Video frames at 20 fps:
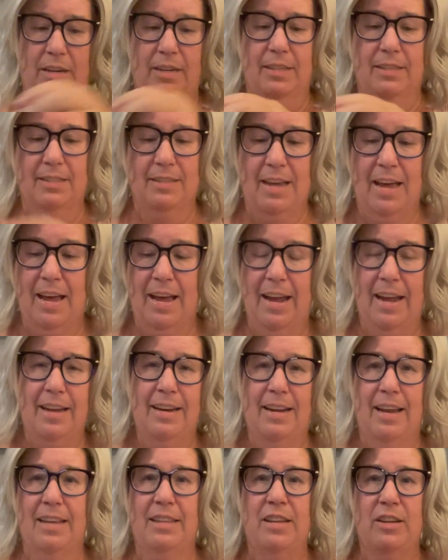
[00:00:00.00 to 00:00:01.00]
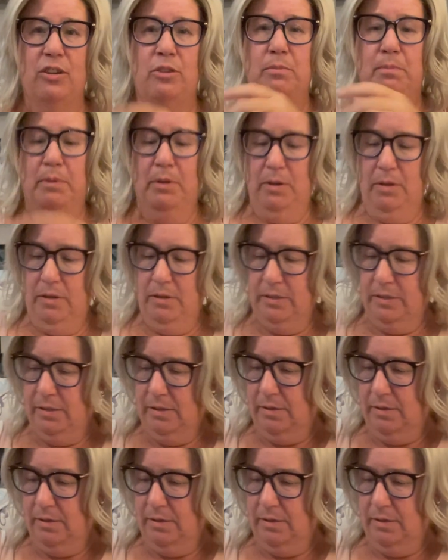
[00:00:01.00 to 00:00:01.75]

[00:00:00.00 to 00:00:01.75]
its side, and then you build